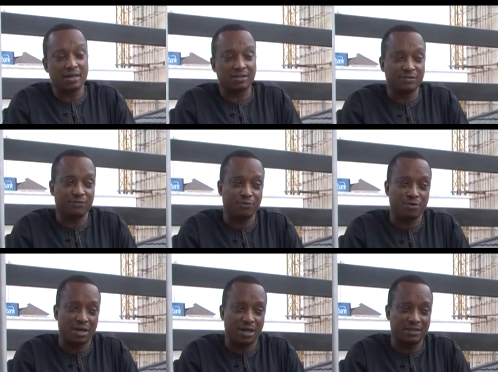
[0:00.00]
active
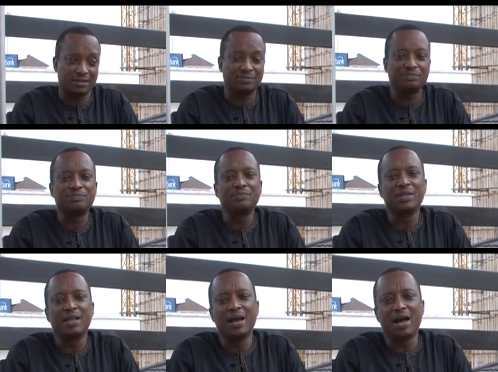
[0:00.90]
phone lines.
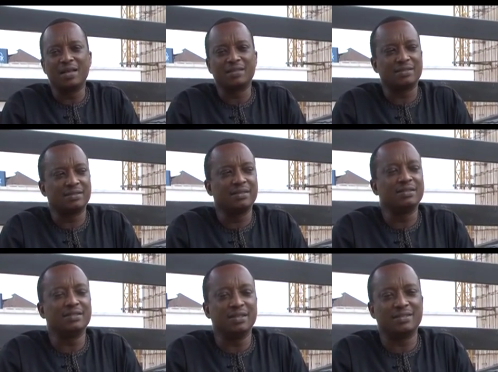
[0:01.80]
As,
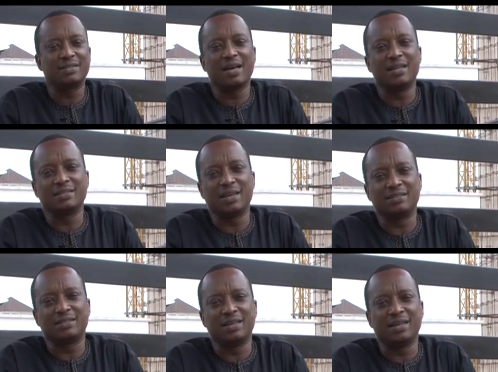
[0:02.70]
million. Yes, as
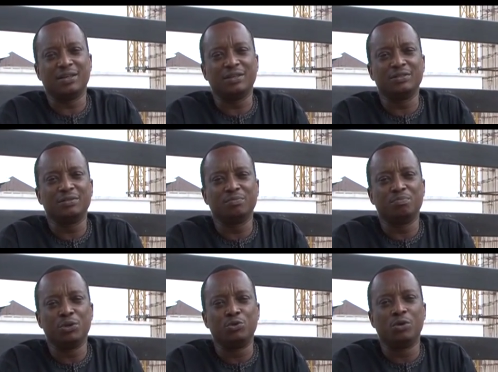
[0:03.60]
at uh,
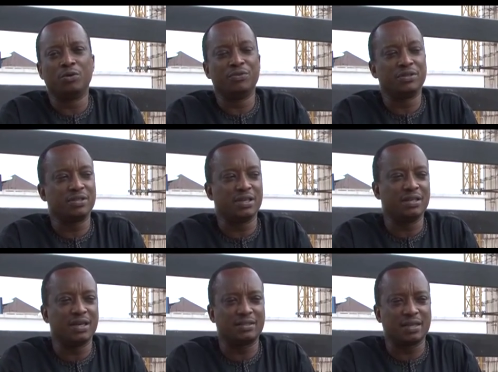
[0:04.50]
middle of this year,
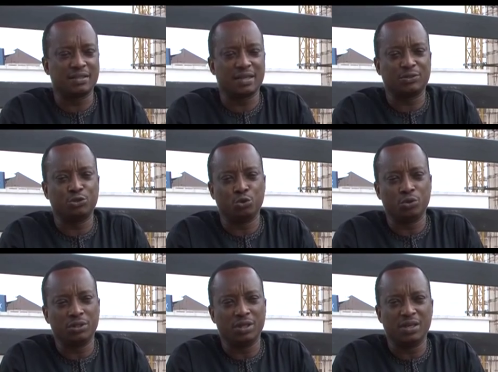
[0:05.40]
that's as at
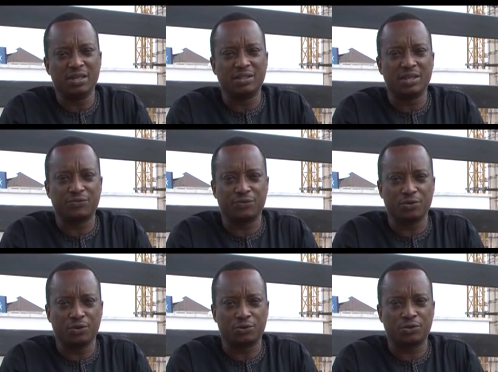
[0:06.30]
June, the latest
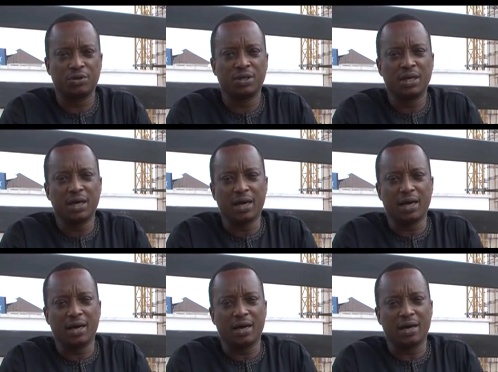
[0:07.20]
figures
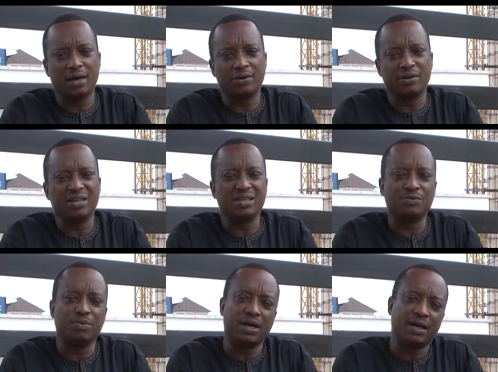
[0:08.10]
uh,
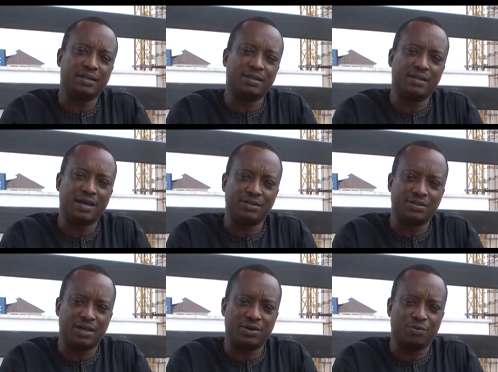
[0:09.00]
released by the
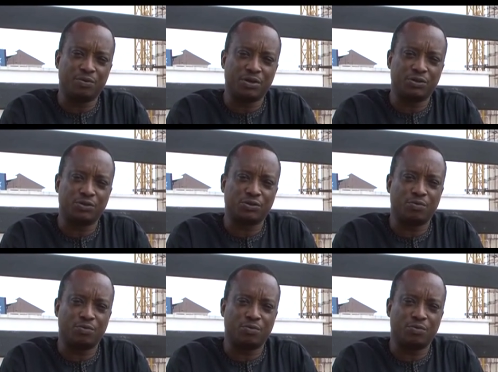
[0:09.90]
Nigerian Communications